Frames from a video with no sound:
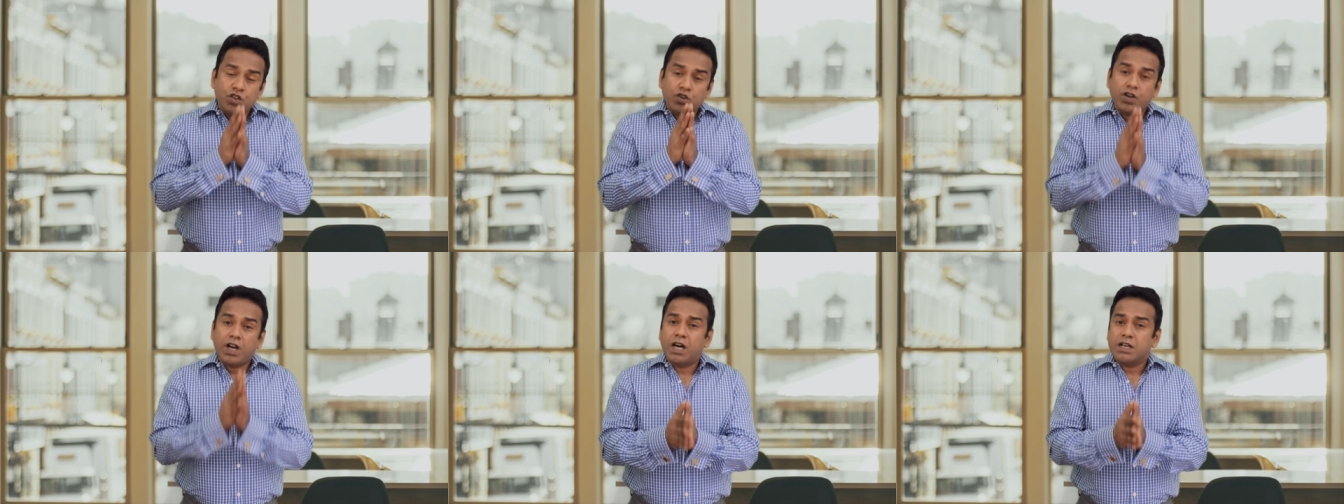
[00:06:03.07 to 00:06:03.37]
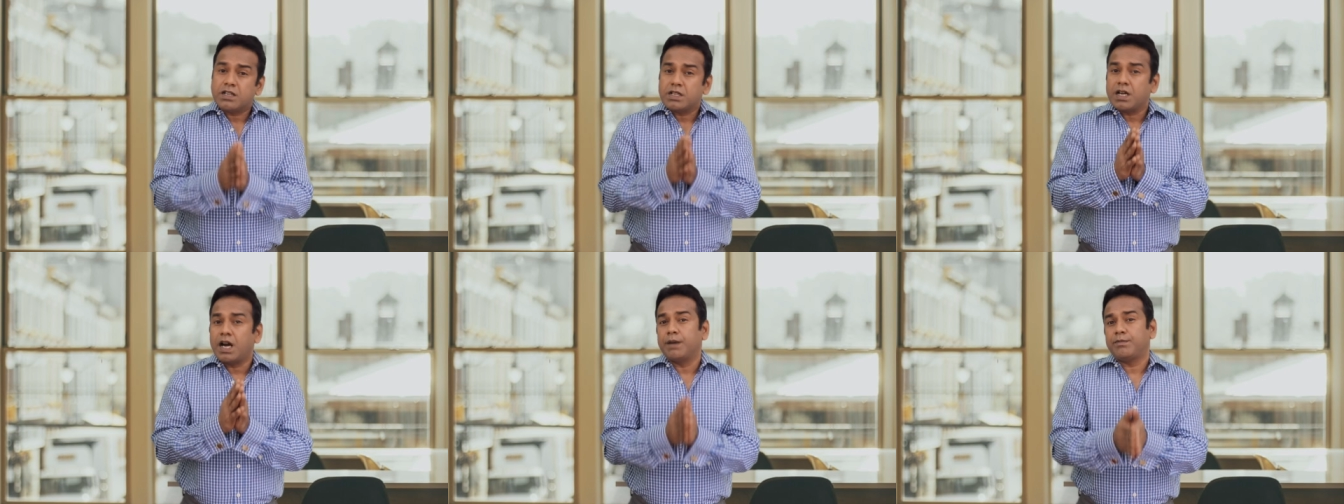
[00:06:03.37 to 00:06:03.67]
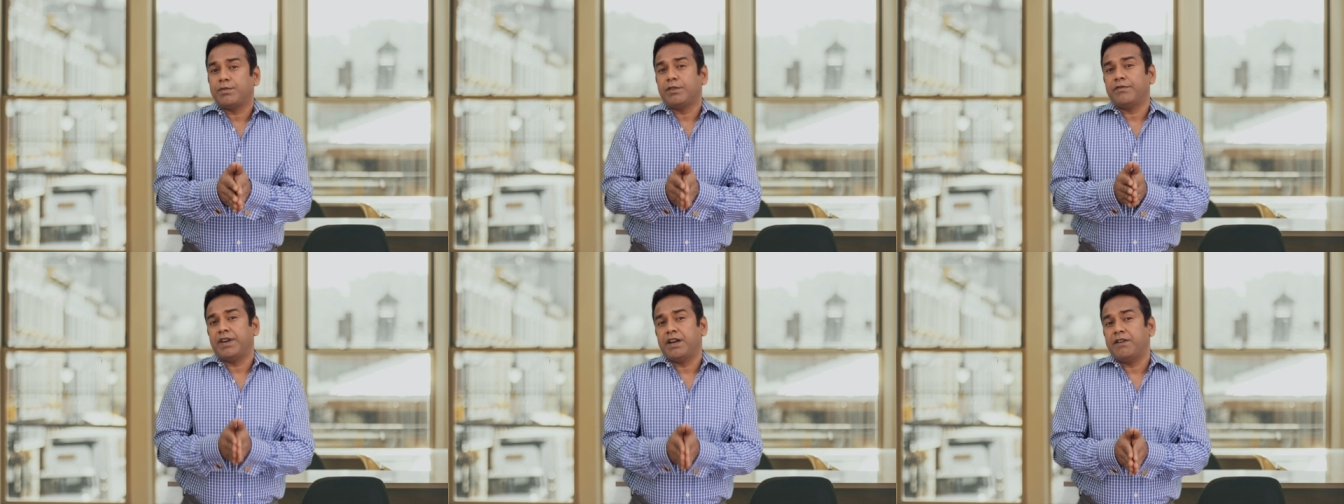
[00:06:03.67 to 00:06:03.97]
Jugaad
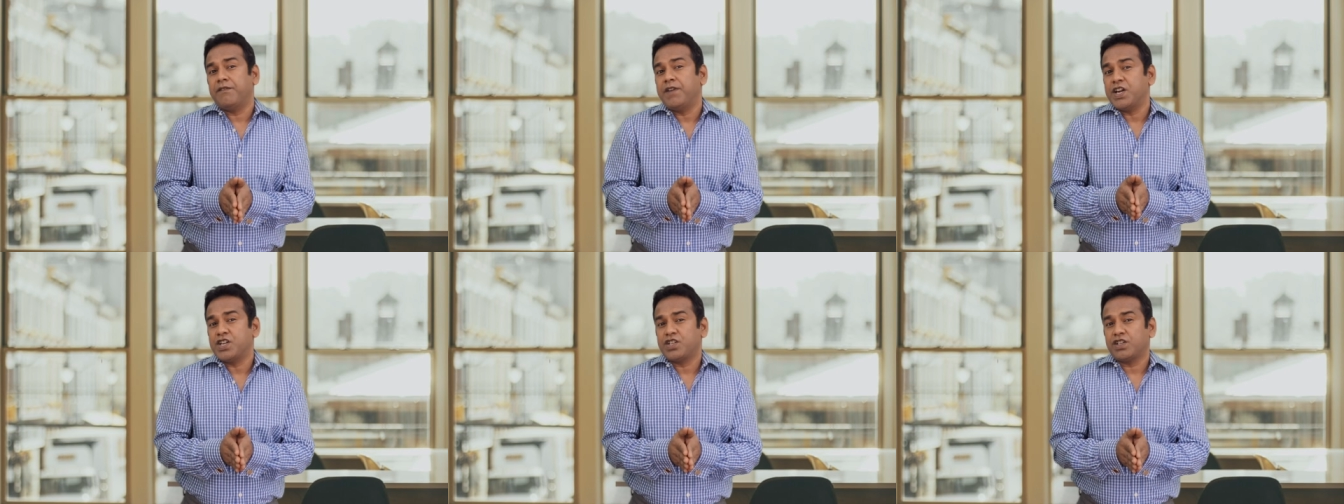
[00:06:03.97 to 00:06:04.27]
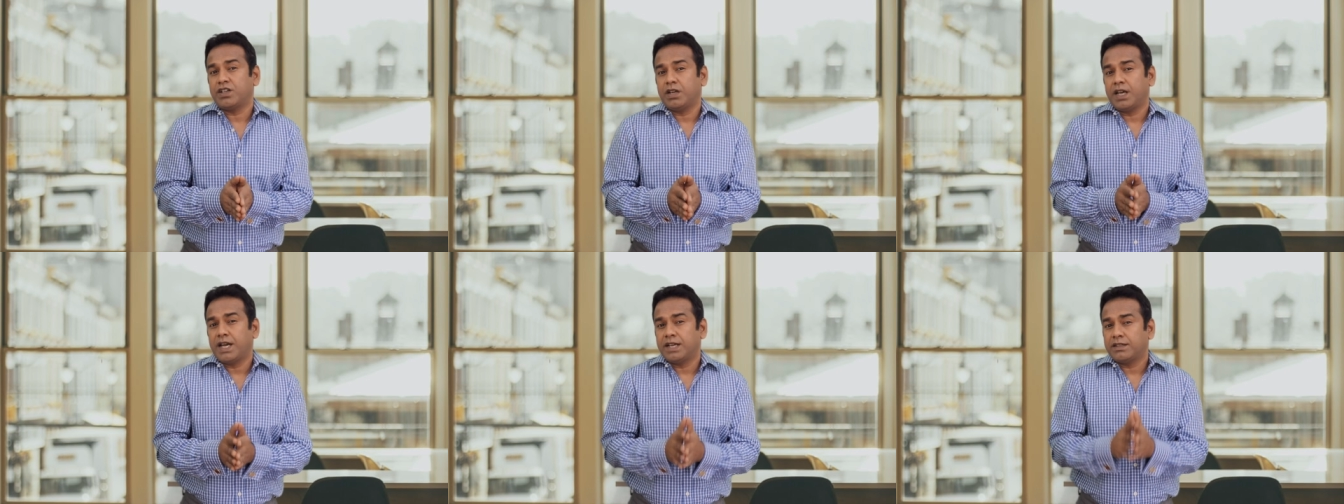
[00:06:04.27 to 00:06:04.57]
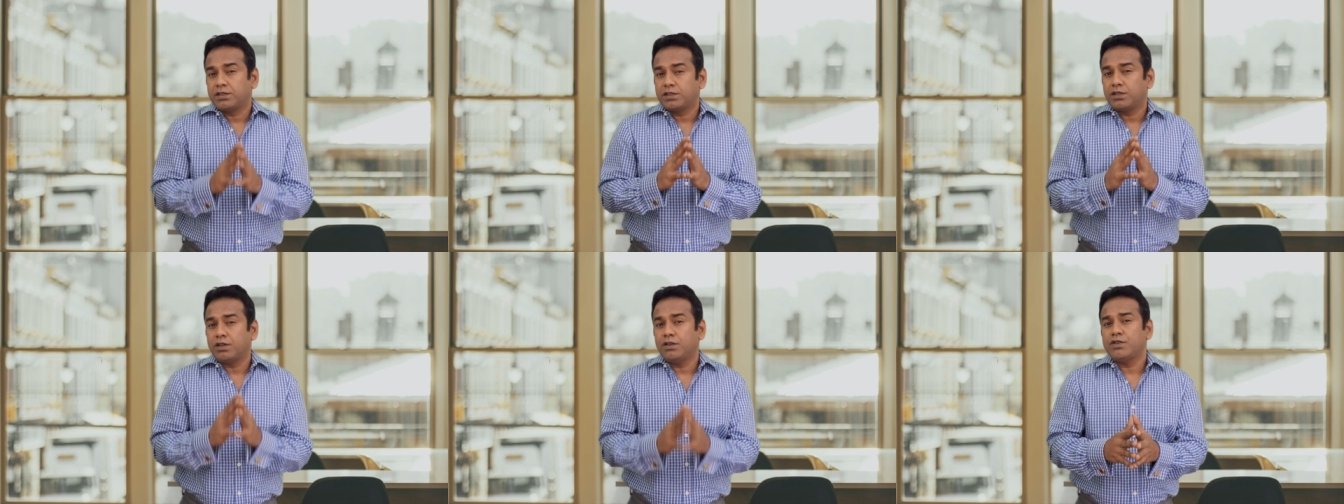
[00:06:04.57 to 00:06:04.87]
type of innovation, a
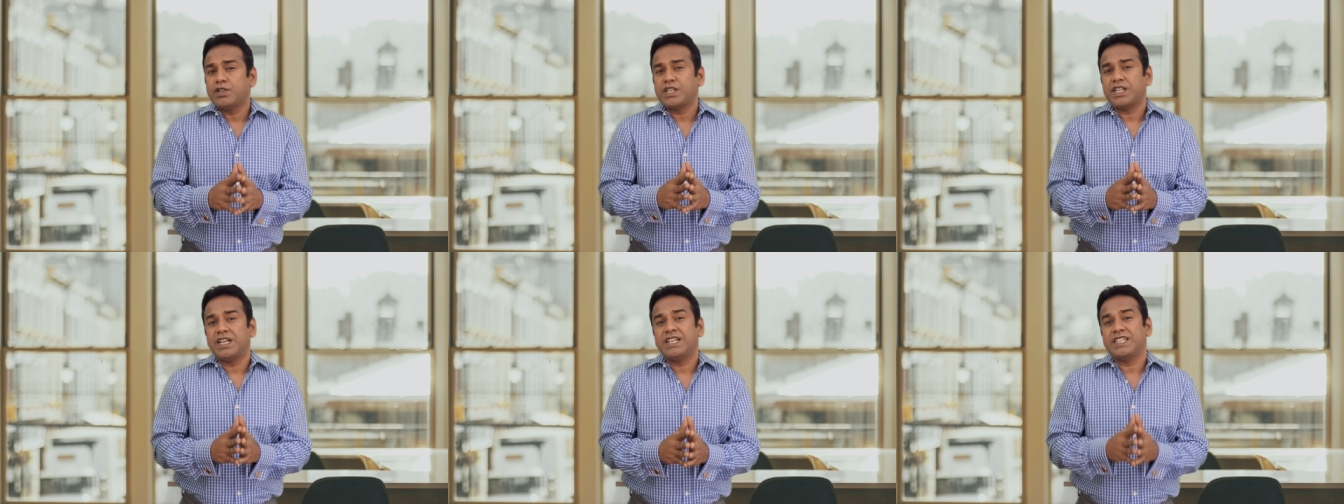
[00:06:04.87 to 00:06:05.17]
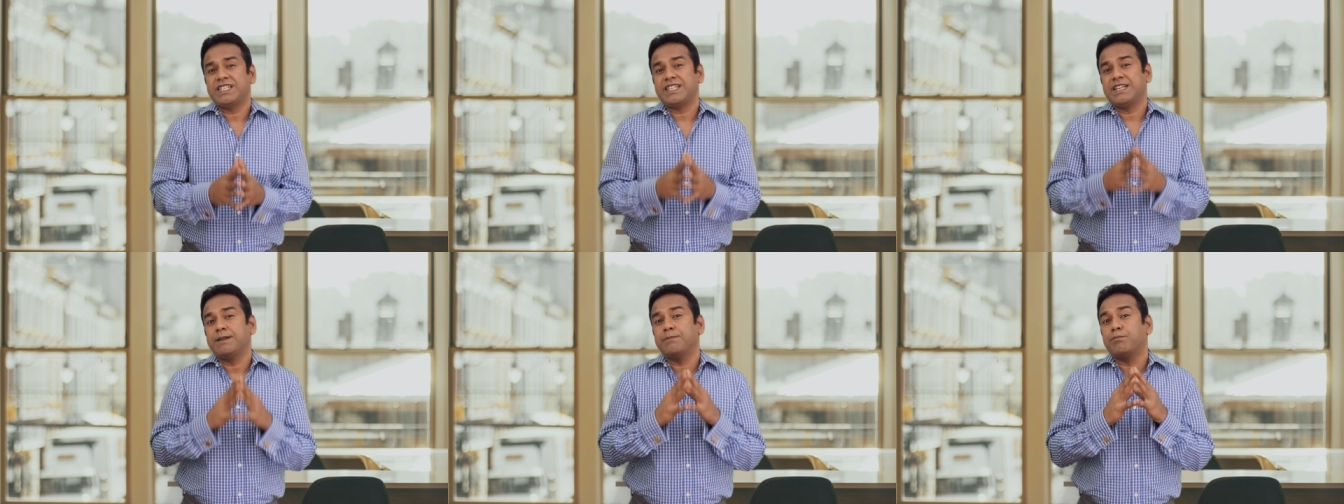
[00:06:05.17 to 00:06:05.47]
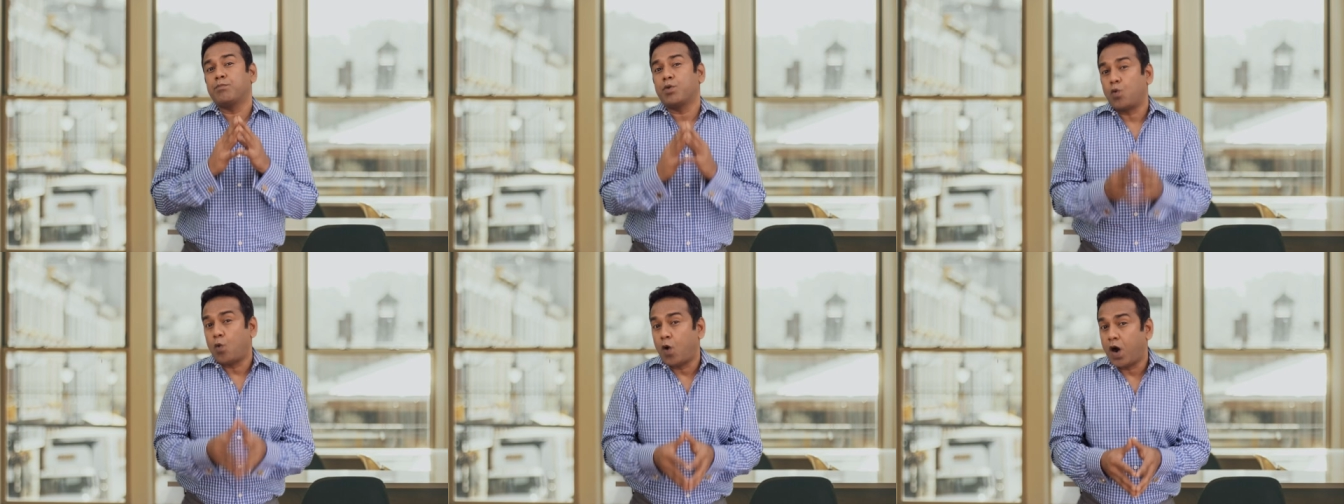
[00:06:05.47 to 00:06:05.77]
solution is
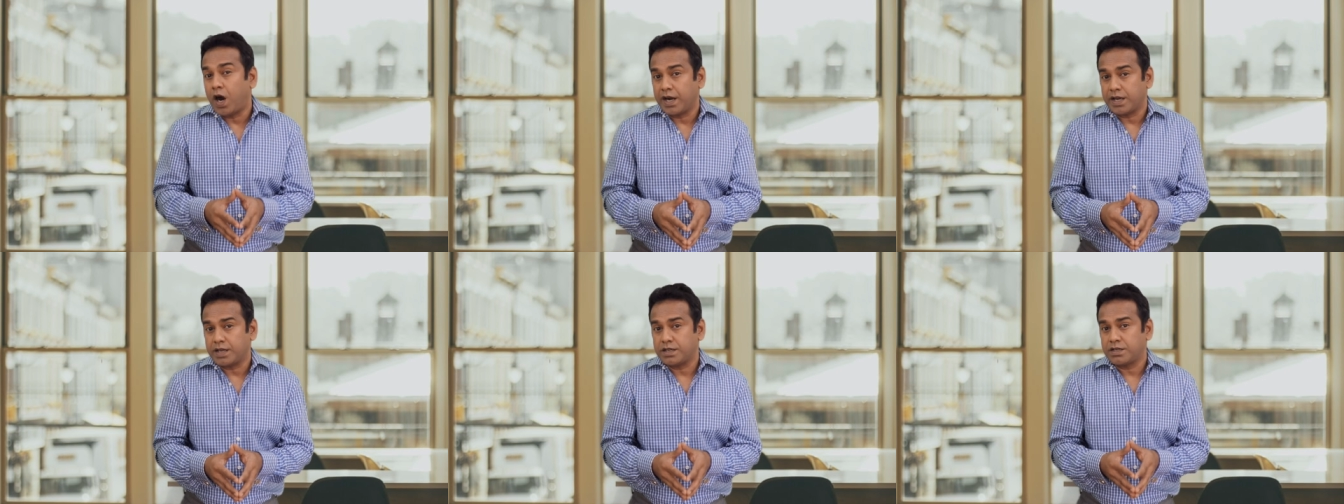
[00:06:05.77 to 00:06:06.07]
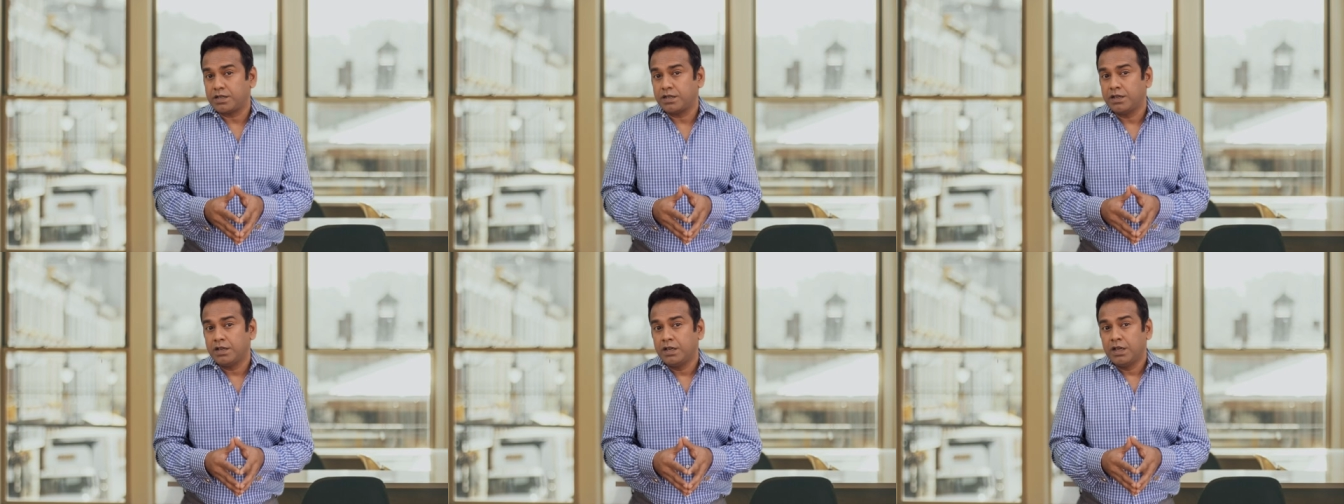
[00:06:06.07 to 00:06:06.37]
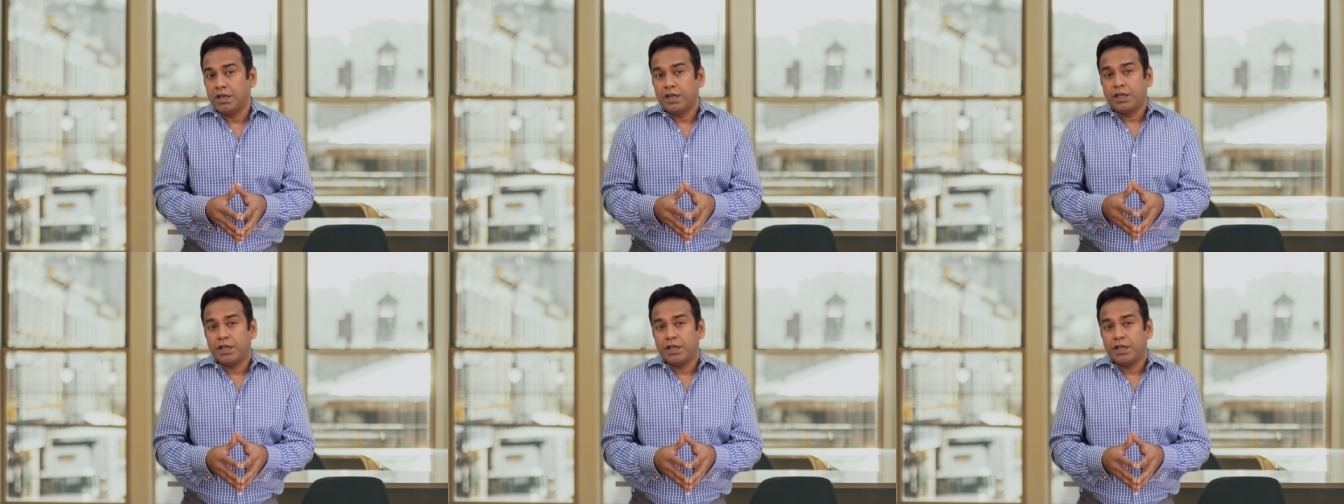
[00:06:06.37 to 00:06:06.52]
improvised